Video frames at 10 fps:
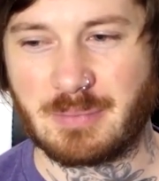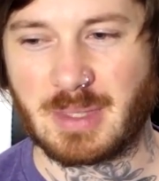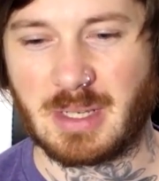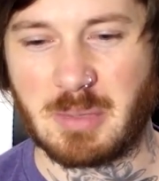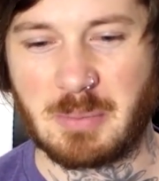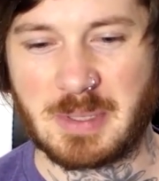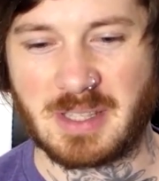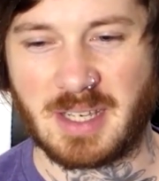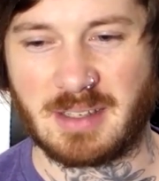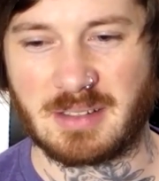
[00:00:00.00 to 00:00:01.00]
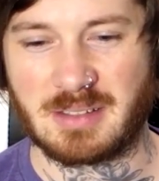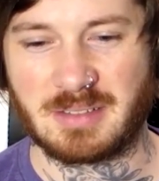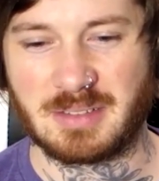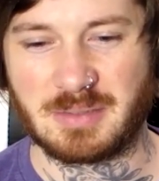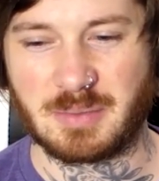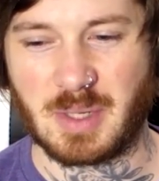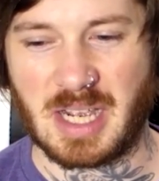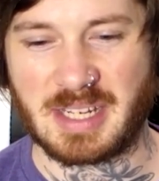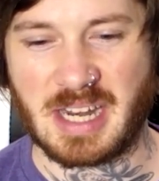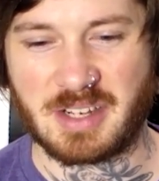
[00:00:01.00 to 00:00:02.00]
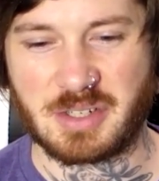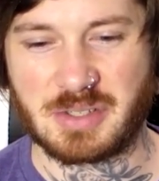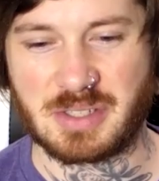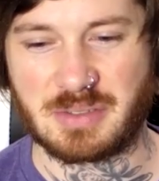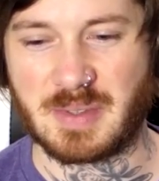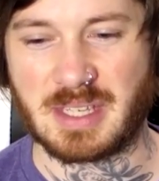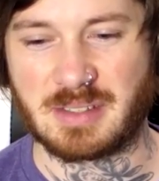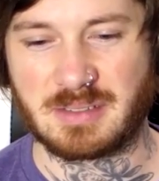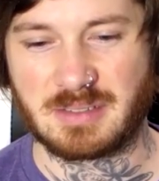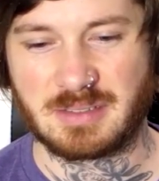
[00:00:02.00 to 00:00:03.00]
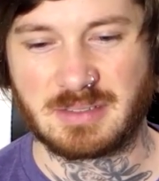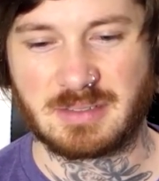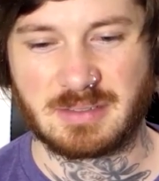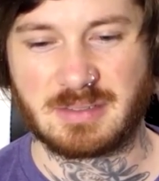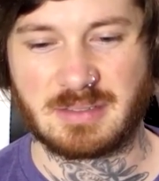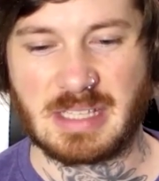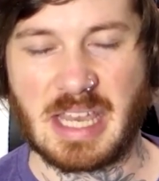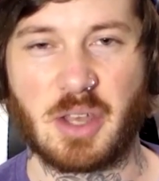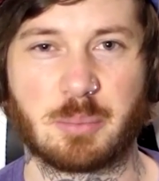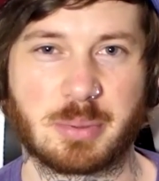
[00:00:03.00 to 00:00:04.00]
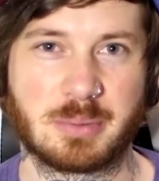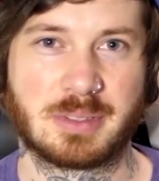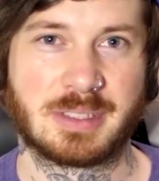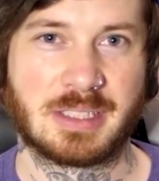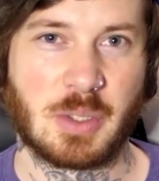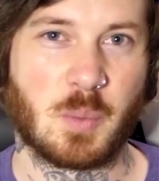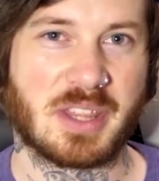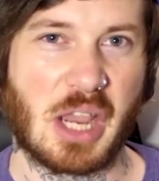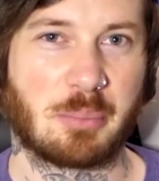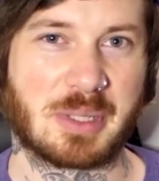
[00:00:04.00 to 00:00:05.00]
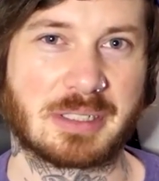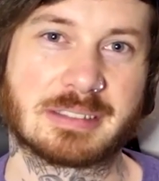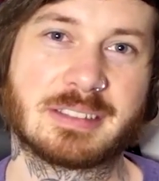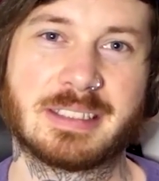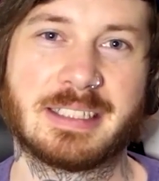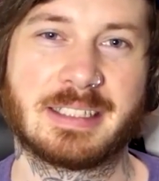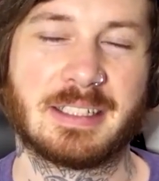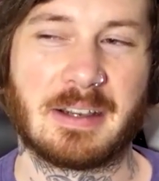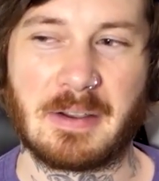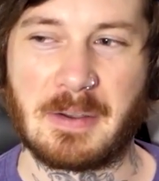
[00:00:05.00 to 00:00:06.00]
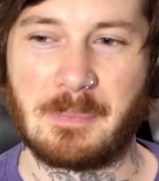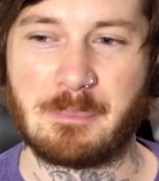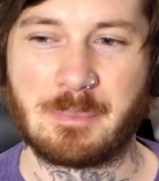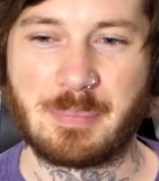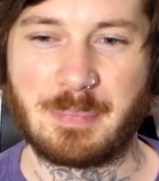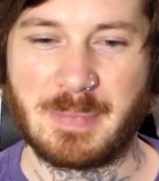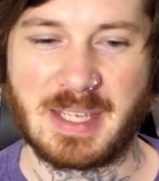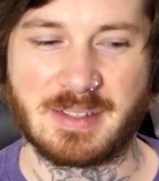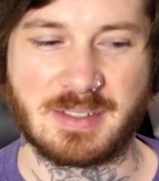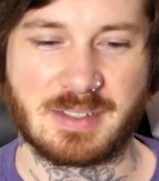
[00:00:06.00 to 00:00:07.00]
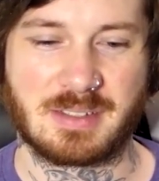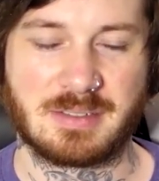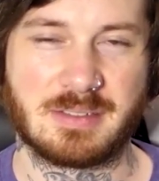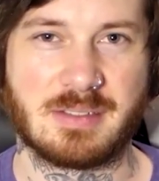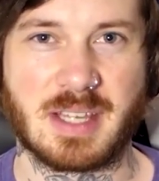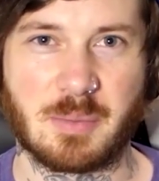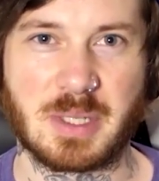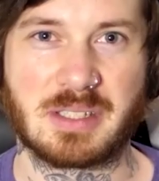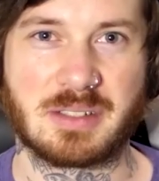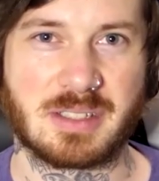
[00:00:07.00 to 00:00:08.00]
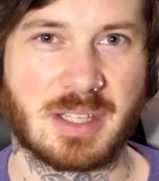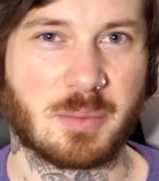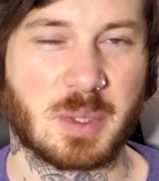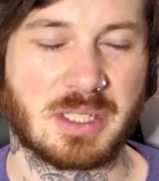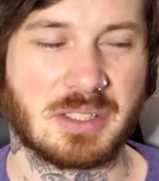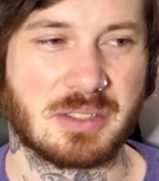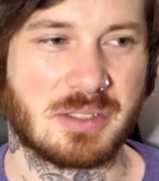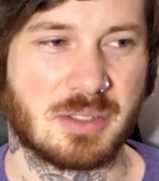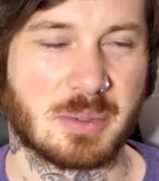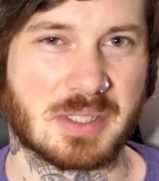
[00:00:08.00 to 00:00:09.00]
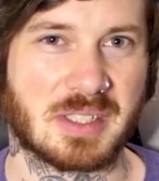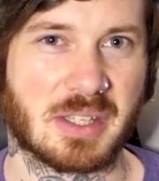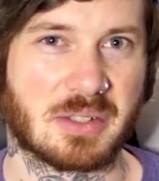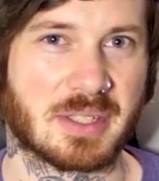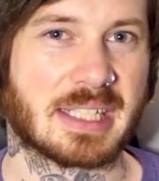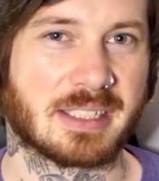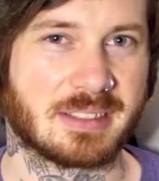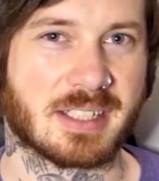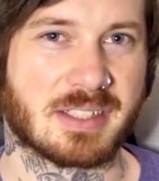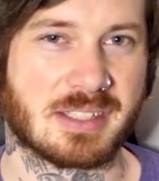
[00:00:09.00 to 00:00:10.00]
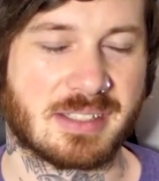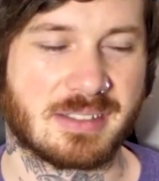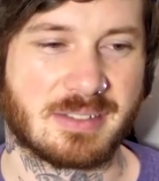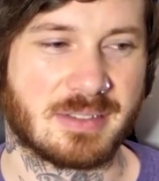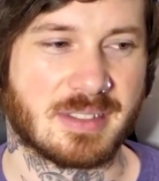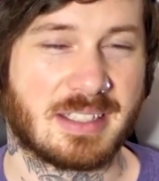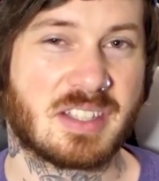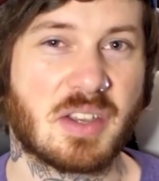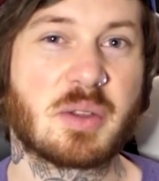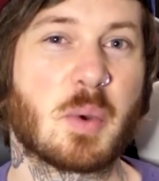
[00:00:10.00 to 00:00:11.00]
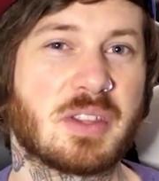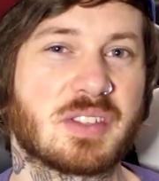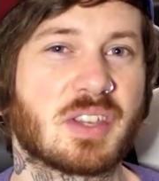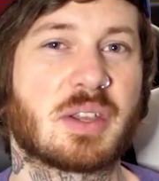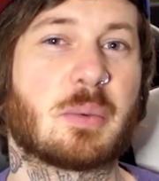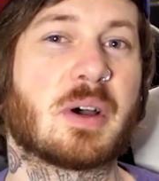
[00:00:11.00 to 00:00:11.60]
I'm hoping that I can actually, like, help with helping. And that we can do it together. Like, that's all I want. That's all I